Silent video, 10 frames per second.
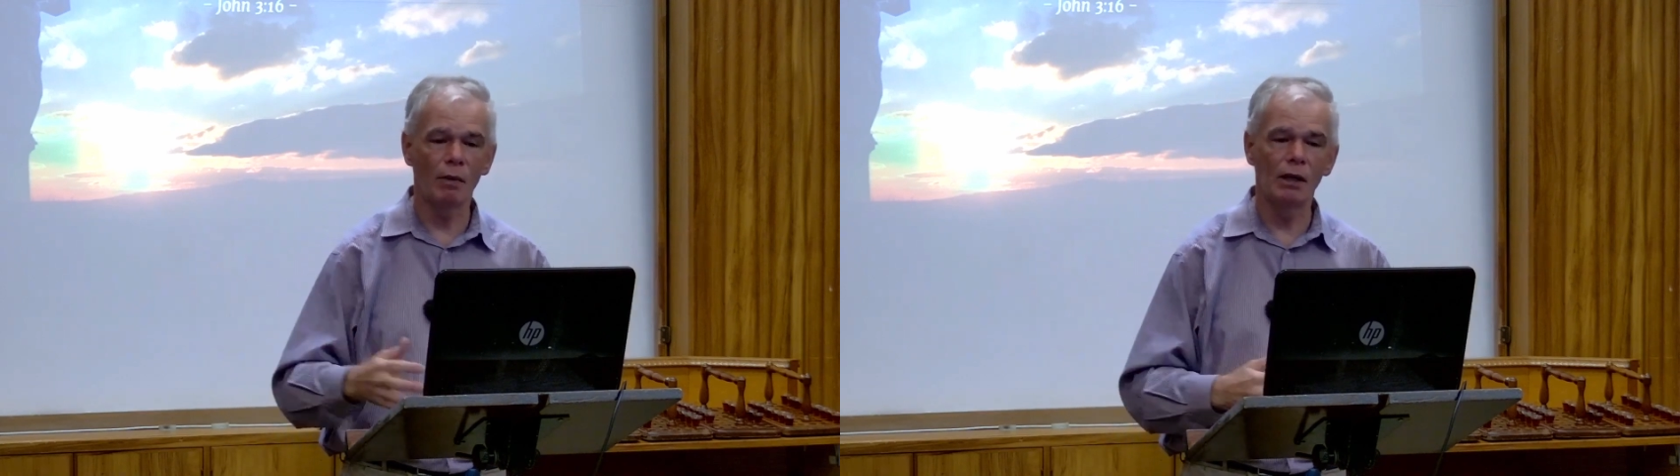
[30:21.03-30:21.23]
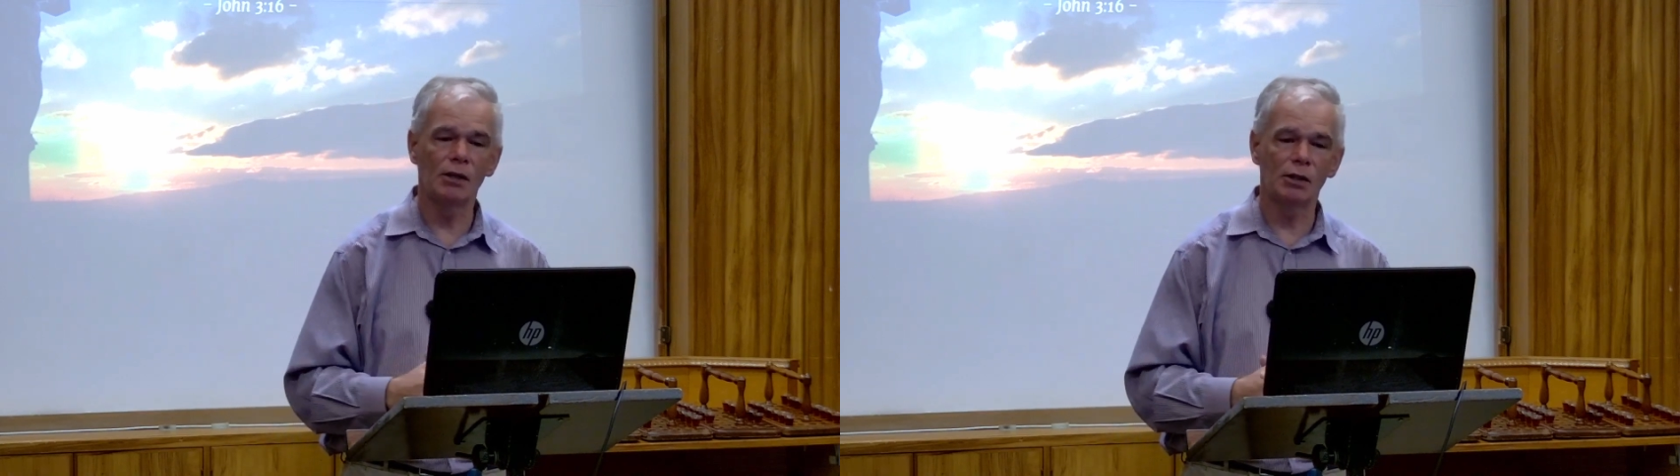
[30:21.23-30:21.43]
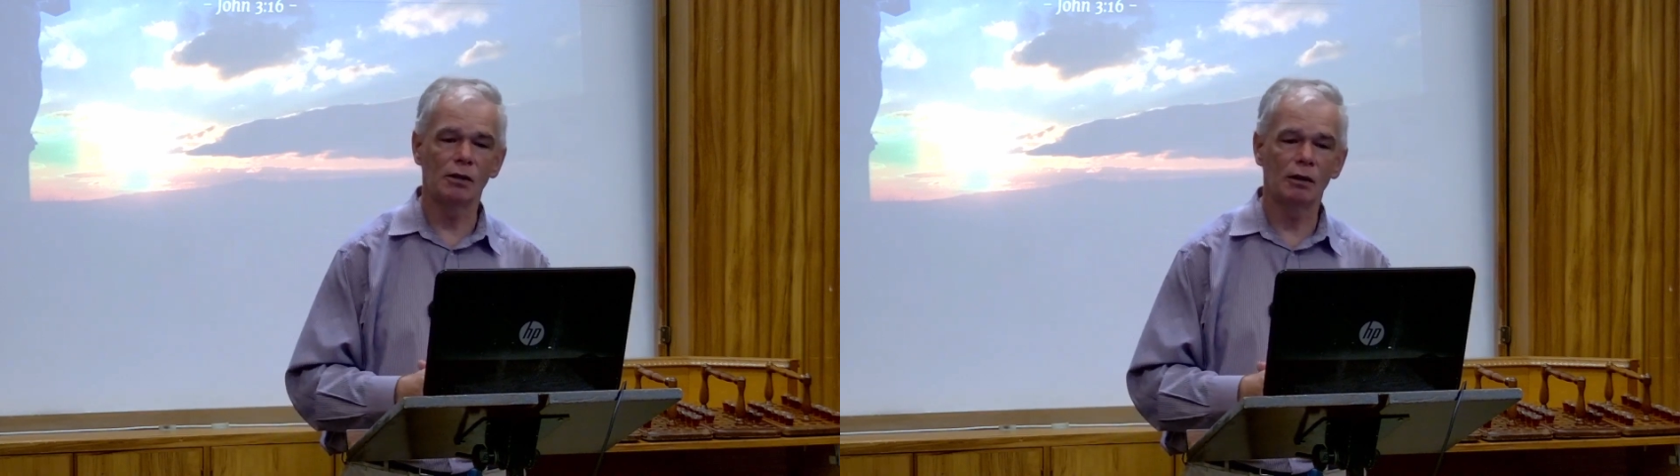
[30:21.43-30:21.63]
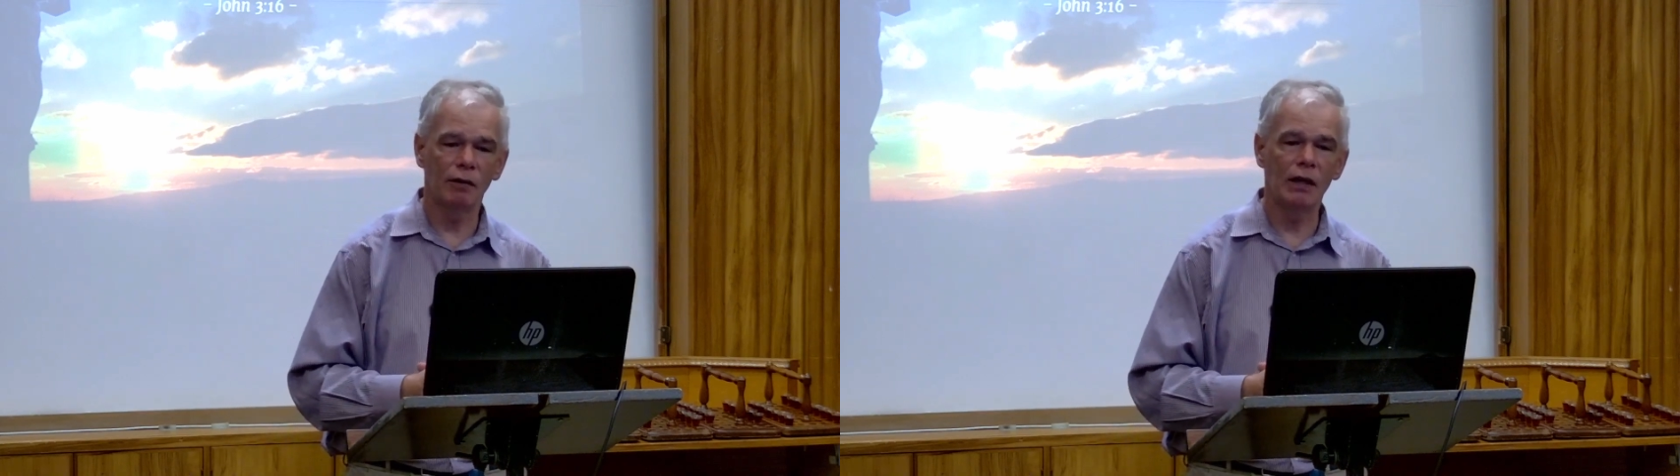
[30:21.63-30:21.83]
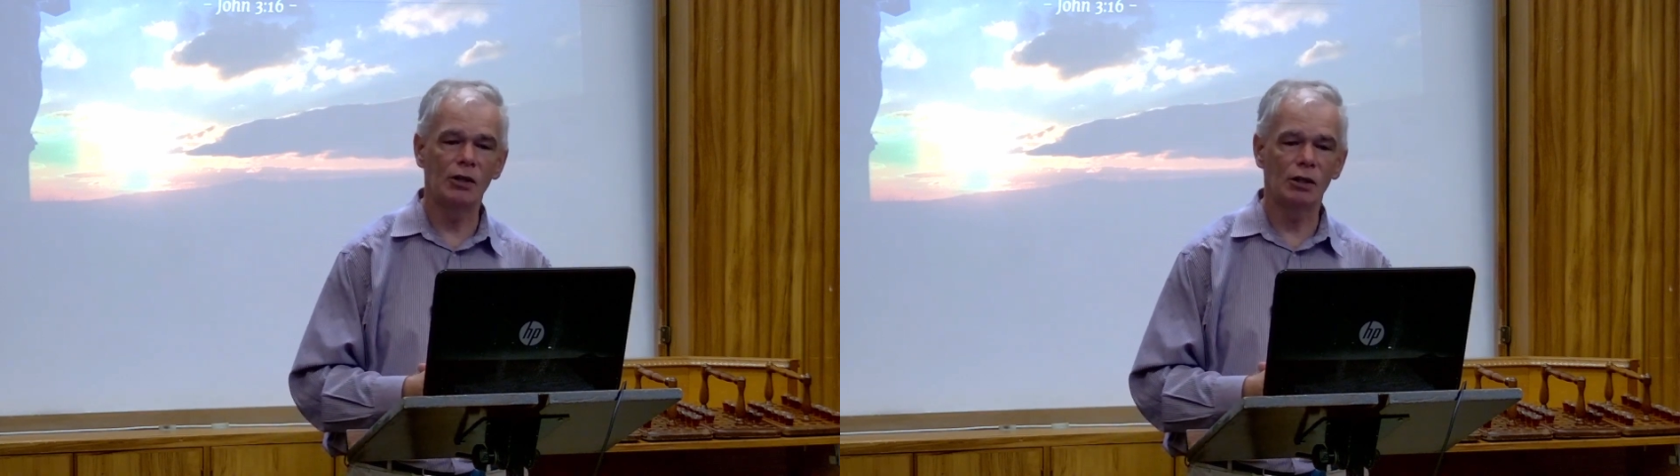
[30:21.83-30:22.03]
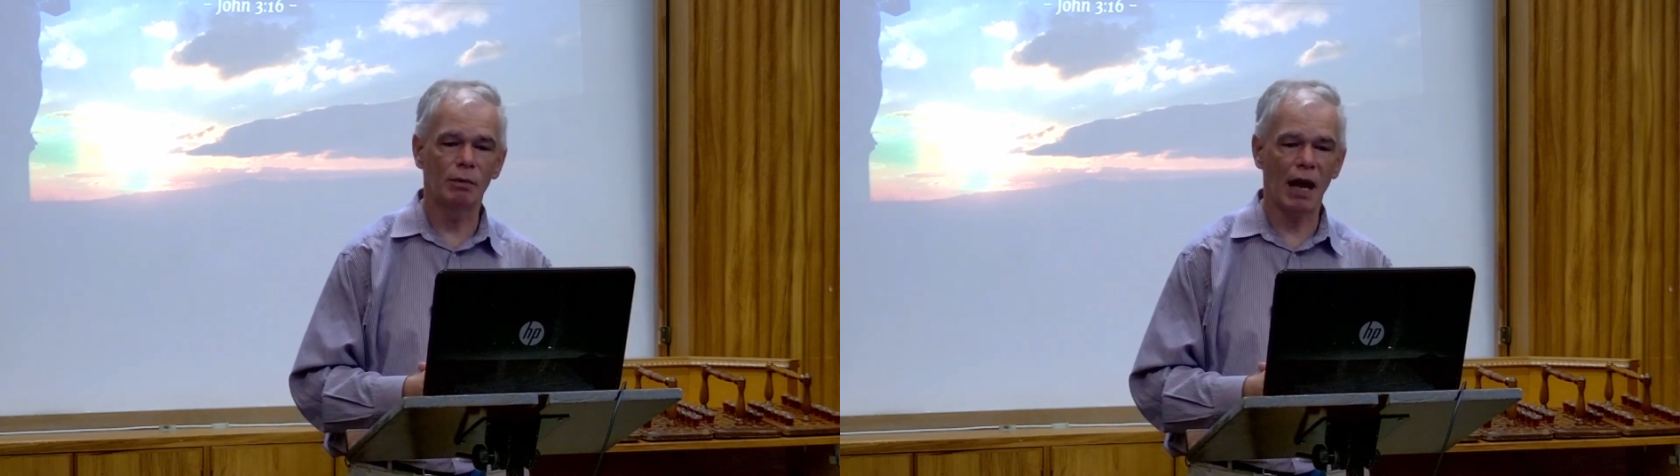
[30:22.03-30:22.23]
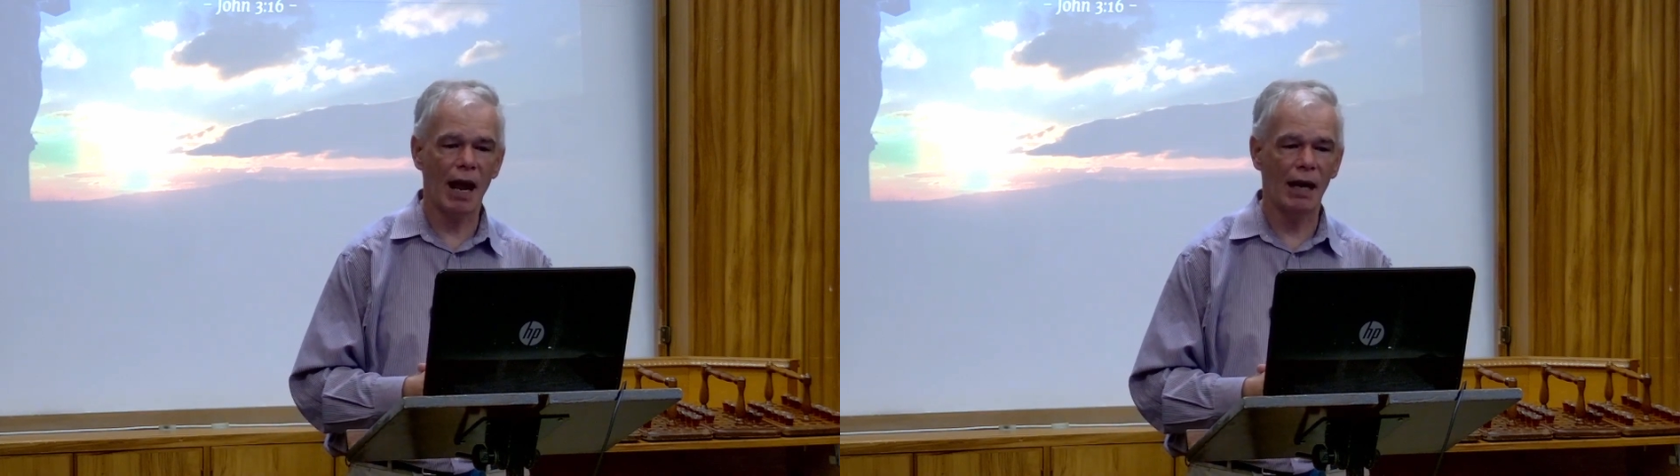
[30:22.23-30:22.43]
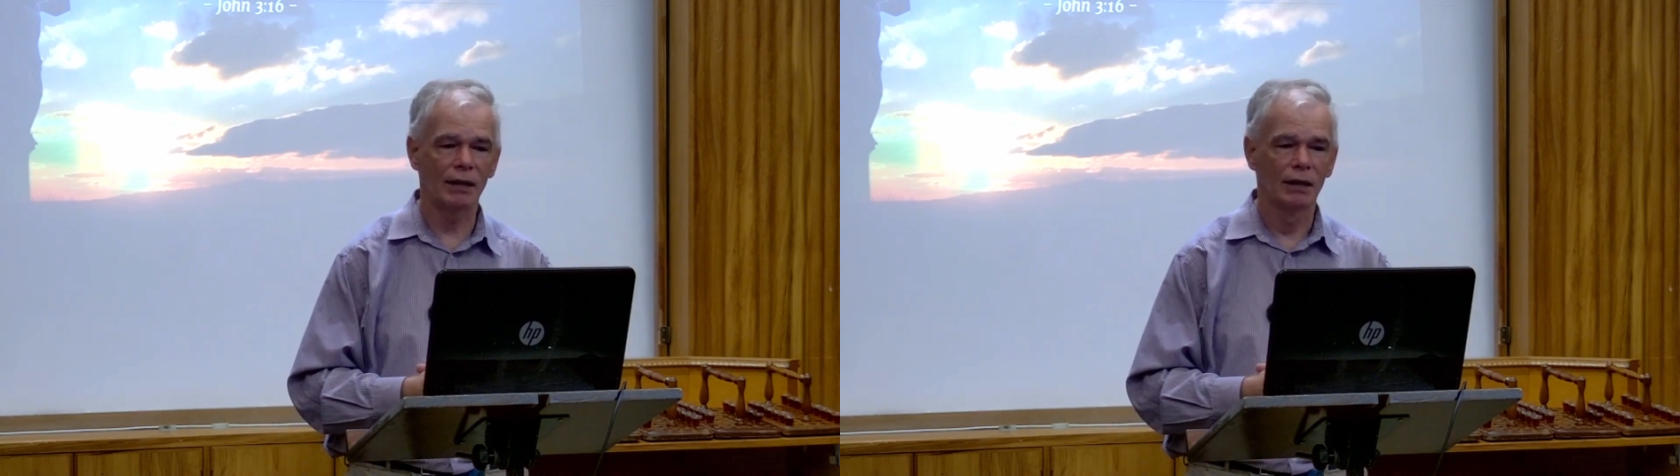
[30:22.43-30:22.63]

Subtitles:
Minister of Egypt had.